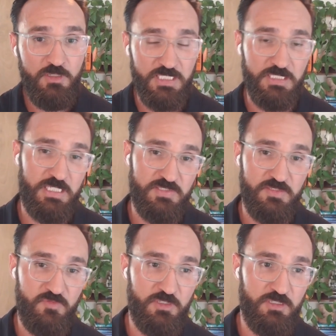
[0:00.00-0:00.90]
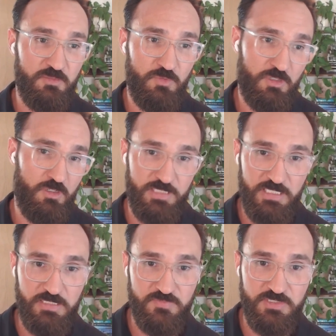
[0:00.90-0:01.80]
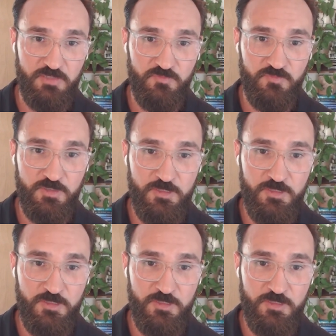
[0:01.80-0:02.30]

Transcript: and less of the, we'll call it negative stuff.